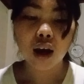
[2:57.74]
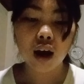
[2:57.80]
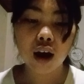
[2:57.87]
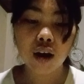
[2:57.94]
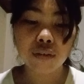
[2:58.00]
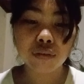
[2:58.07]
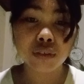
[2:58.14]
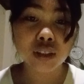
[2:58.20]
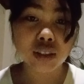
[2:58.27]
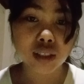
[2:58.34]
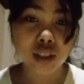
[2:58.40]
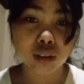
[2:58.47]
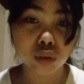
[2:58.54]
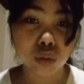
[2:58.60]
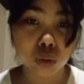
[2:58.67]
of the
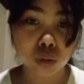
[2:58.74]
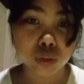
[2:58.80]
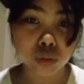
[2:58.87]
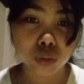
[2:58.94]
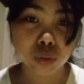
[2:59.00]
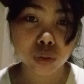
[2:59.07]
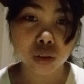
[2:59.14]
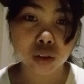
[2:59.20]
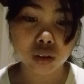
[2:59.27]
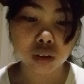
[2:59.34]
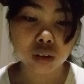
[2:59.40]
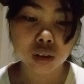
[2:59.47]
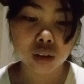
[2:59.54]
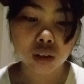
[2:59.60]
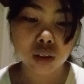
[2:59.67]
said culture.
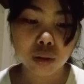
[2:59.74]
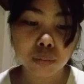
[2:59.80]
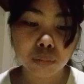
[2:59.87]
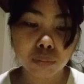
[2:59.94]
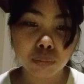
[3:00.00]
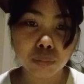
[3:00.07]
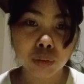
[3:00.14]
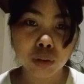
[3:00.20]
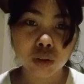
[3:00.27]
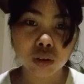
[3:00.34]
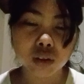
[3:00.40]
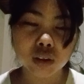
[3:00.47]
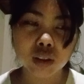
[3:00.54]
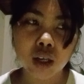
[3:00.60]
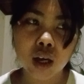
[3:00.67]

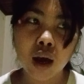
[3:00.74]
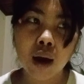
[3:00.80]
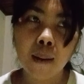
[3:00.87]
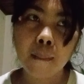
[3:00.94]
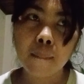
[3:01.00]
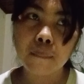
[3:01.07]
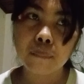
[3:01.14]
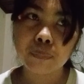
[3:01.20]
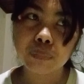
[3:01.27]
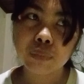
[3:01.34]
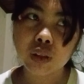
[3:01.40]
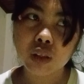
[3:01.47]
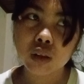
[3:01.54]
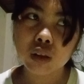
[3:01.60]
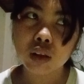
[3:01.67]
Because
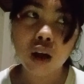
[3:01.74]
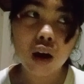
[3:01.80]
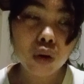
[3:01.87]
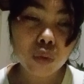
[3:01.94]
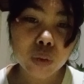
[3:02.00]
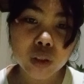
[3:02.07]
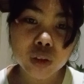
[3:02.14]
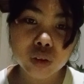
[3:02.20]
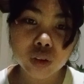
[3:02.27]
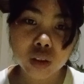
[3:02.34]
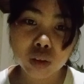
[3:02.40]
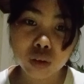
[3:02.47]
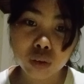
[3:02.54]
language and